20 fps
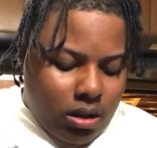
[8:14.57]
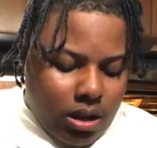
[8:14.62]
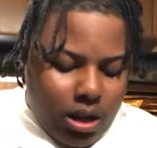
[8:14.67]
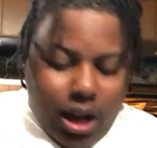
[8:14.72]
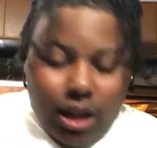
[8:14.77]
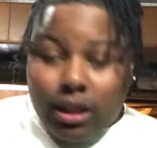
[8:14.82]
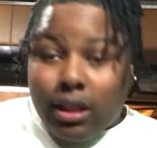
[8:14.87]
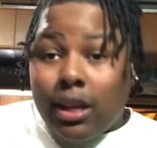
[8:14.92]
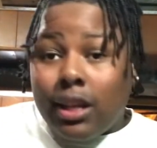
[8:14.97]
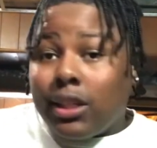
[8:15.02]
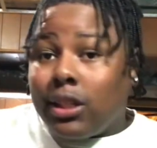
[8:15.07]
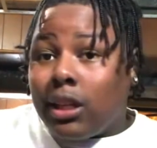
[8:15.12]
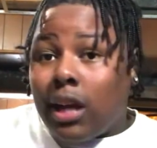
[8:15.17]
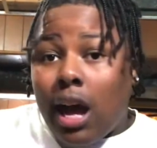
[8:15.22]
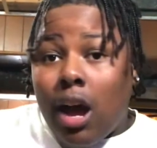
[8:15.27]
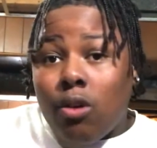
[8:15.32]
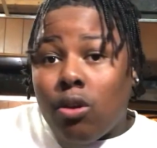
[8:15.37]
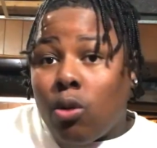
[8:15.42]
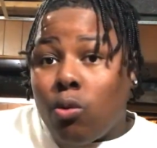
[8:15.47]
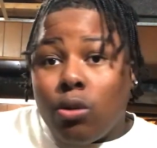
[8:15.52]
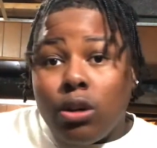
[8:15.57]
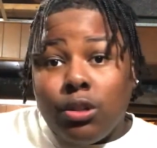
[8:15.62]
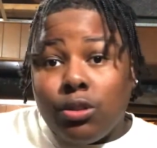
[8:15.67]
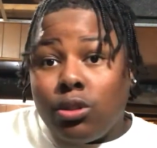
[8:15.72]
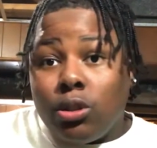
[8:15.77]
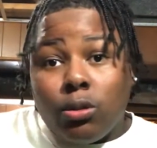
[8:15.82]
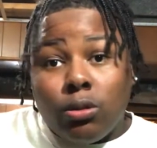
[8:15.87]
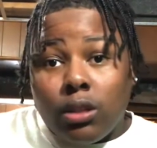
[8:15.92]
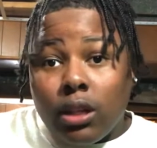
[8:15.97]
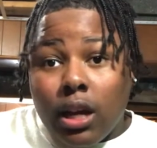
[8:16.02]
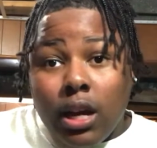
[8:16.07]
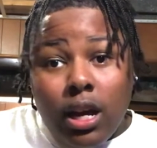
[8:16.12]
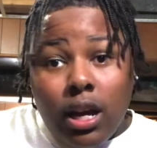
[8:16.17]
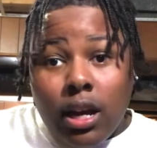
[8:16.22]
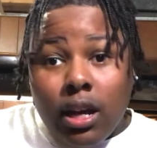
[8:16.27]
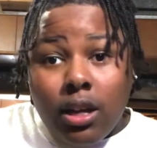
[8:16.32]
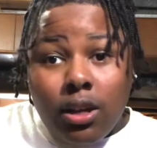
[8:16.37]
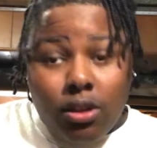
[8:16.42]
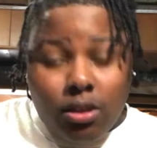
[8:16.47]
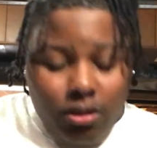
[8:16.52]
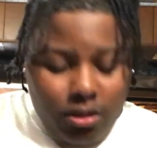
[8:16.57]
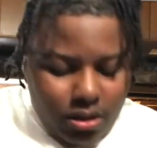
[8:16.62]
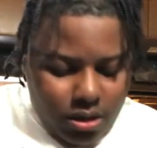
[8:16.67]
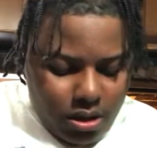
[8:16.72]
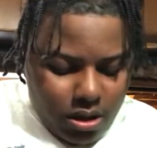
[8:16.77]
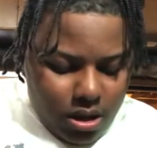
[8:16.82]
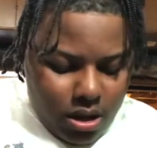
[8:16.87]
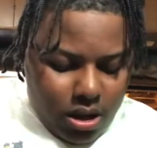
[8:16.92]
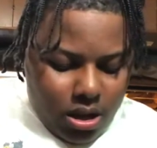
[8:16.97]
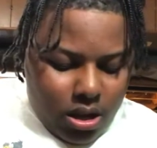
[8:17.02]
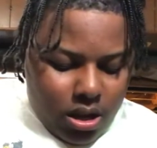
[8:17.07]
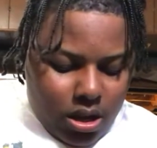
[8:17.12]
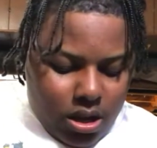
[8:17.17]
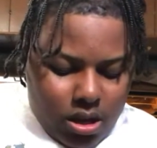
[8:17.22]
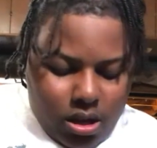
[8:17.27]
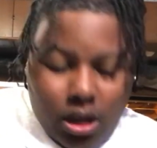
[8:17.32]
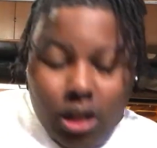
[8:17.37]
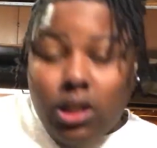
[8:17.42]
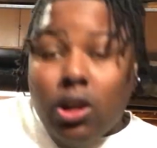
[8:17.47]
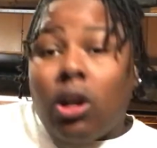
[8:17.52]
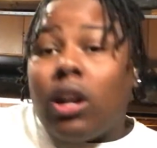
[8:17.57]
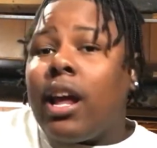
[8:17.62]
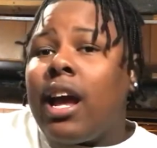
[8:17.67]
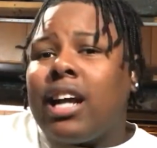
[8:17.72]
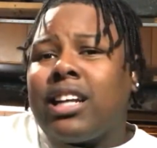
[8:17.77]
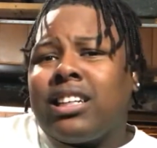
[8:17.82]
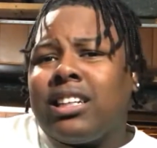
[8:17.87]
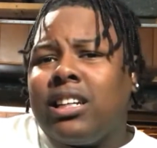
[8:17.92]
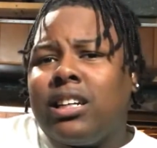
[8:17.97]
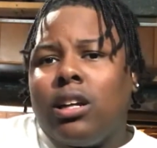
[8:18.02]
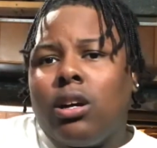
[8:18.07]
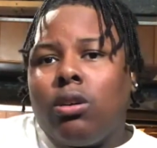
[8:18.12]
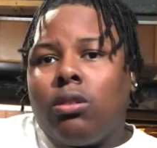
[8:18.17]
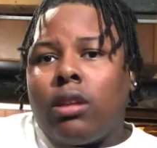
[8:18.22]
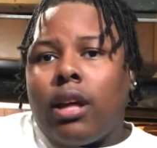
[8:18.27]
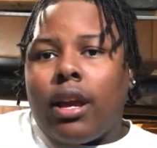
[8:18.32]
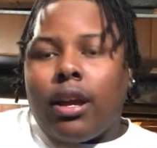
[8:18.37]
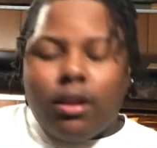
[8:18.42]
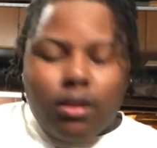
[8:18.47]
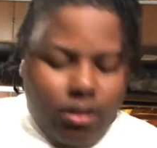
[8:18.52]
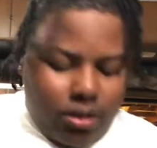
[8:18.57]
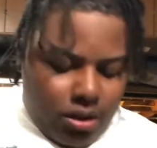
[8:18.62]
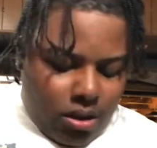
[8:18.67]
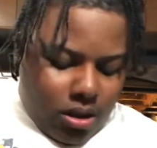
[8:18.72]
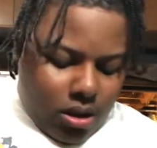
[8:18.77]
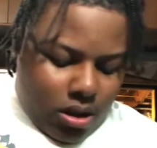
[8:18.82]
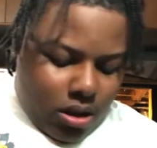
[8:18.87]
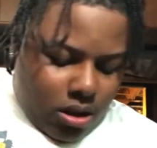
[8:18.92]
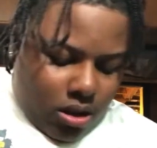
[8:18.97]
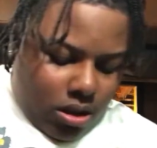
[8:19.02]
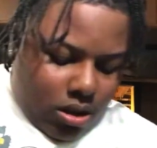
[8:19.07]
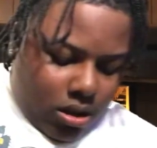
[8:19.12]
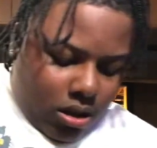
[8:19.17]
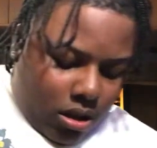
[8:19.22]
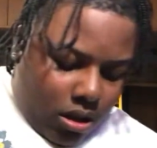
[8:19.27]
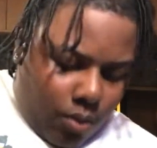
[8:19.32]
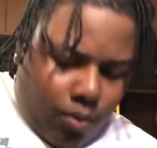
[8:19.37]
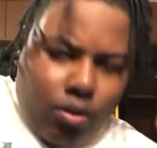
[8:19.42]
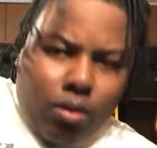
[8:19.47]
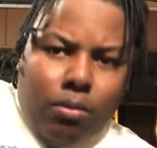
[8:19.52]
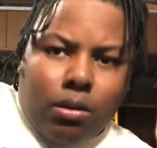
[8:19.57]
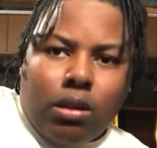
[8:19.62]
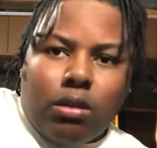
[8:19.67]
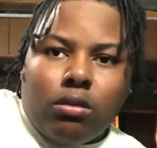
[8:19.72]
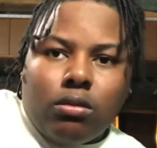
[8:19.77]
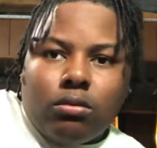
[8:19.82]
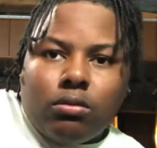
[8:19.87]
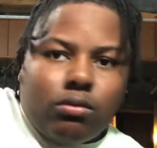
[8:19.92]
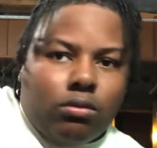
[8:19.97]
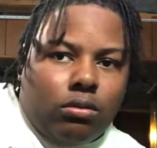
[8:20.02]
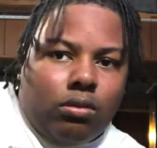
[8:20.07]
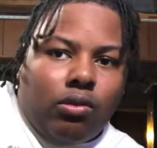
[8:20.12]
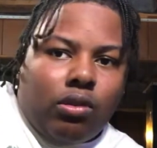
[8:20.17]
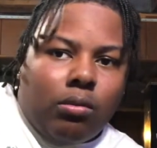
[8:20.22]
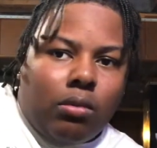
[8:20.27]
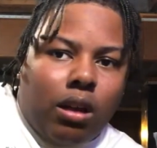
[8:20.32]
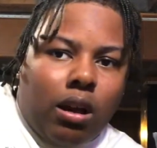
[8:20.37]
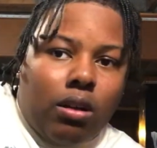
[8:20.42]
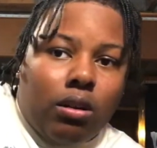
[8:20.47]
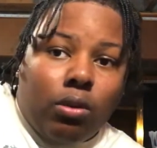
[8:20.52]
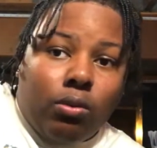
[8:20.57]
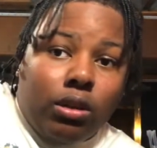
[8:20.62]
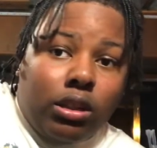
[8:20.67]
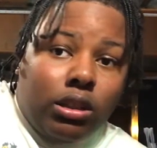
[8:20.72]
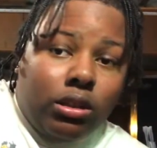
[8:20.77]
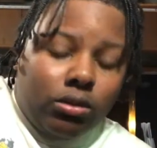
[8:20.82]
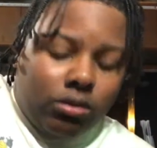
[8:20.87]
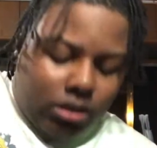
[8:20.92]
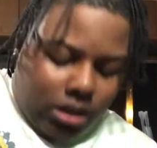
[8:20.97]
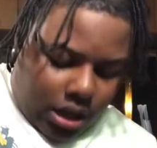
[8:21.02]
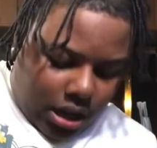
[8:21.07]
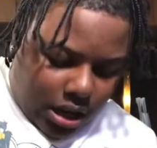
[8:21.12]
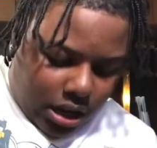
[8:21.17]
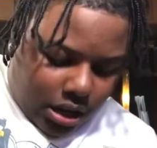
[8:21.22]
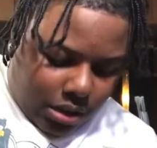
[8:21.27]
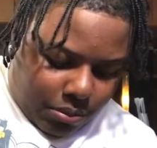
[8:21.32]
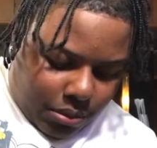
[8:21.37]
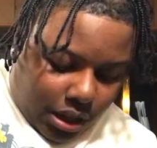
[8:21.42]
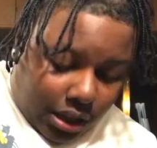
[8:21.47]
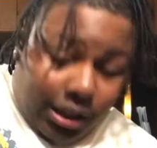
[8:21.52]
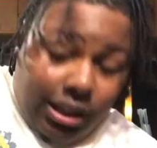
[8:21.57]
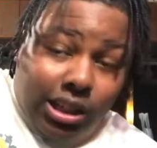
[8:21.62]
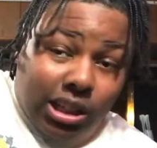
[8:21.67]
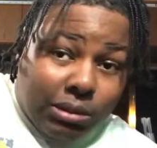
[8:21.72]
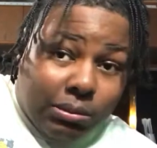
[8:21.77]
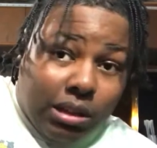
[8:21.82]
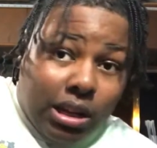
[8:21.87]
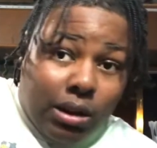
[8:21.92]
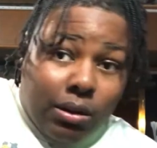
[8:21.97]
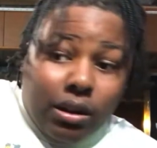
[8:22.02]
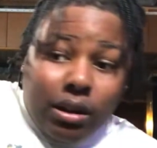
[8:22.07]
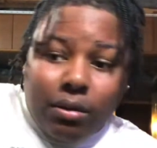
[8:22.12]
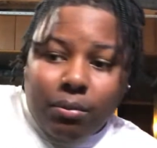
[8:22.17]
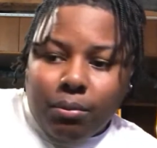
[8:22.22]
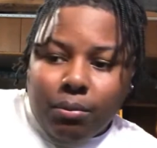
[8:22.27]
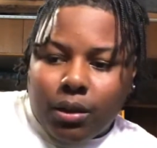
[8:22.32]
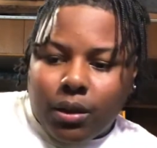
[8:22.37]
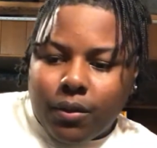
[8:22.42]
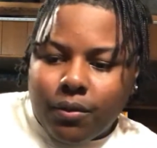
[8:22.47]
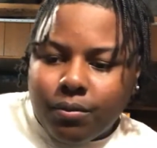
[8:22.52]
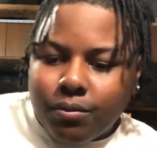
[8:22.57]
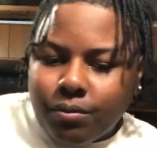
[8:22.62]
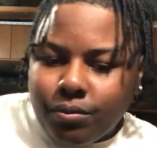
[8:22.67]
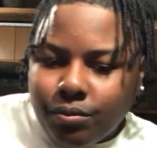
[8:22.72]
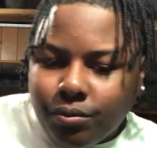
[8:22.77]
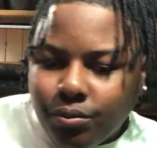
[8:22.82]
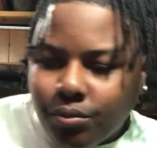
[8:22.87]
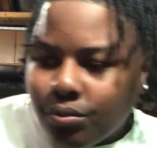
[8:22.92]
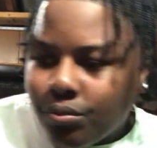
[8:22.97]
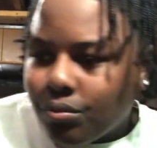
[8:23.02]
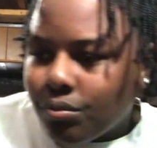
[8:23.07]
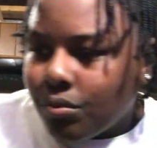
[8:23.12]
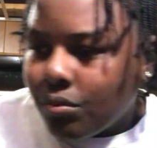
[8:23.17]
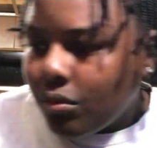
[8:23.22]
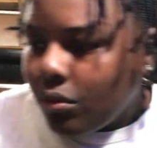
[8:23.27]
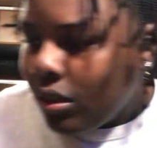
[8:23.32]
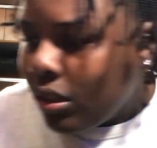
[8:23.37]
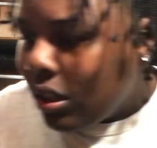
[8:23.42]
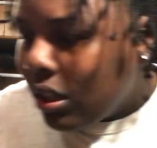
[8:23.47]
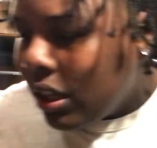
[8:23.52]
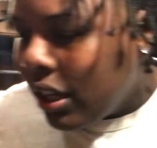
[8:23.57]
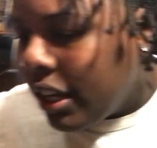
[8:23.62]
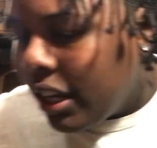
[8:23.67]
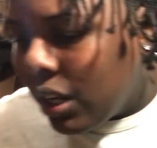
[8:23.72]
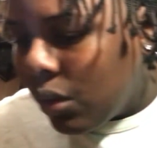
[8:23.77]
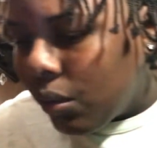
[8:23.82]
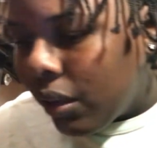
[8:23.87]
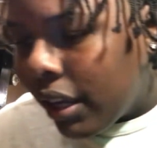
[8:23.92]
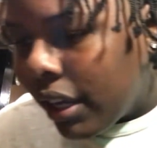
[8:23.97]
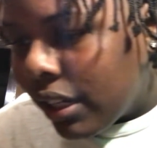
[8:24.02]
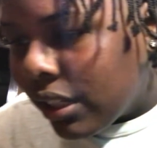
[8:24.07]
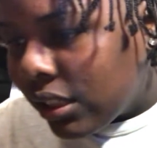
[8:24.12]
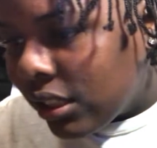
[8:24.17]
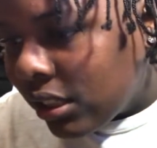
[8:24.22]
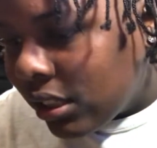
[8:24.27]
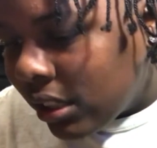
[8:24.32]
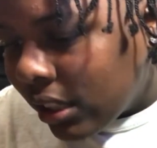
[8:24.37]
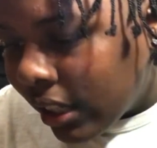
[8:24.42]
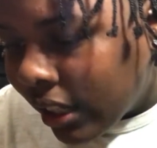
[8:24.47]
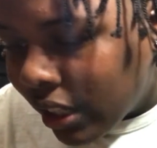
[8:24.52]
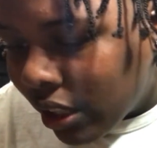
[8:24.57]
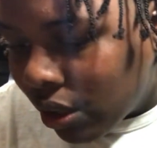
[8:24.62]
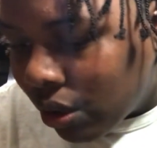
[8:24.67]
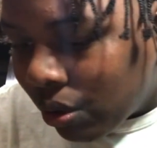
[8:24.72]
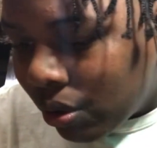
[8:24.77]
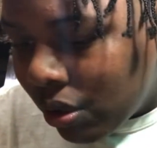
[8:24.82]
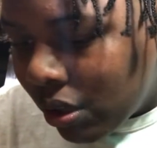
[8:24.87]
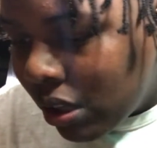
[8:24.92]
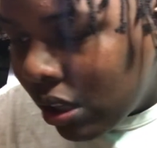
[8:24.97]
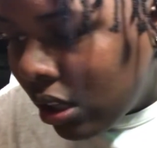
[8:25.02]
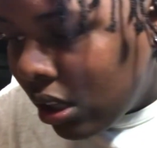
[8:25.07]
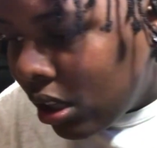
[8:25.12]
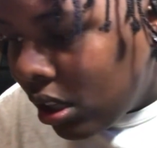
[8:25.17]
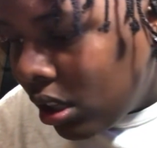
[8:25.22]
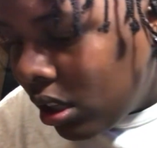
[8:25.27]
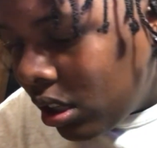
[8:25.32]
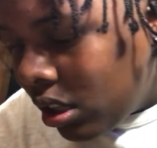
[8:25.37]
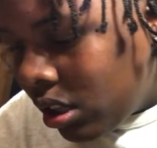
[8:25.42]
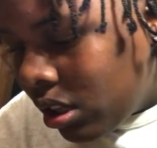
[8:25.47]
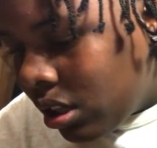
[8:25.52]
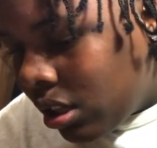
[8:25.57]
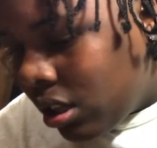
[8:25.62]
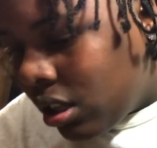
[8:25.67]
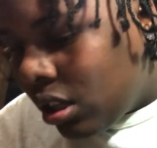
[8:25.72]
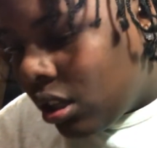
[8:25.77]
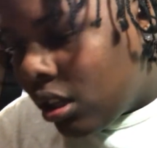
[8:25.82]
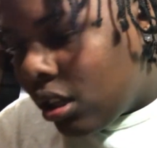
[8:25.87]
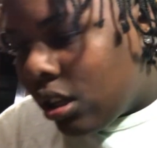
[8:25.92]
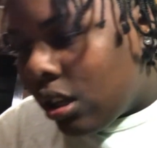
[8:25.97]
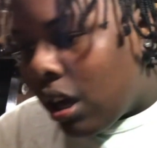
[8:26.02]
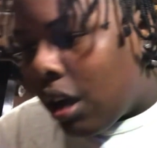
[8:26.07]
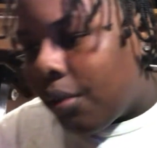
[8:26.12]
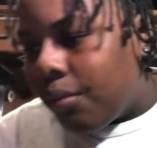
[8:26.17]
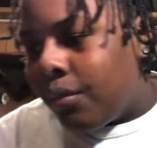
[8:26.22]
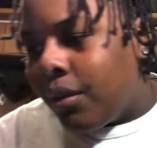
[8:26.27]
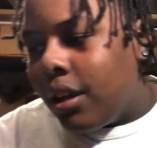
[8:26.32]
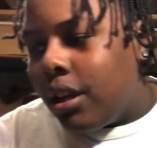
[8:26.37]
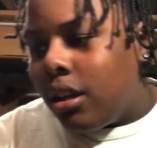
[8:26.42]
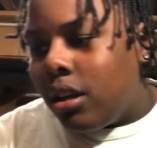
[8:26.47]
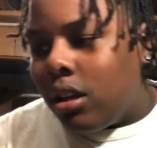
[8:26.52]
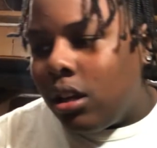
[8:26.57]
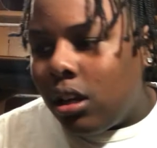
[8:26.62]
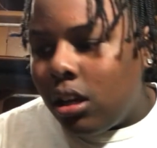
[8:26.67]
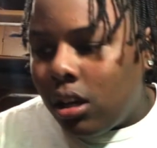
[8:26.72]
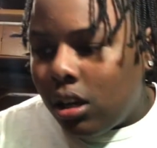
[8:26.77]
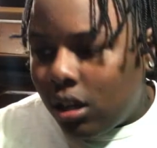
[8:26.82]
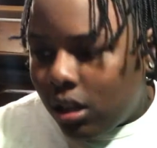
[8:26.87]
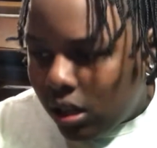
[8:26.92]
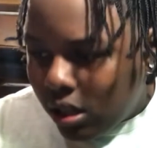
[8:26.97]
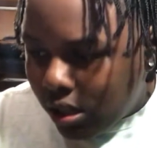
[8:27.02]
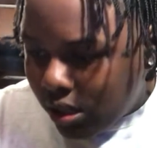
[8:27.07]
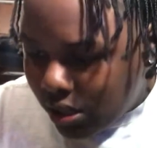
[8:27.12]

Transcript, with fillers: I guess I don't know what he was doing with the gun. It's all accident though. Like you feel me? Don't you feel me? I don't know what he's doing with the gun, but I think he's playing with it. But anyways, anywho freaking, uh,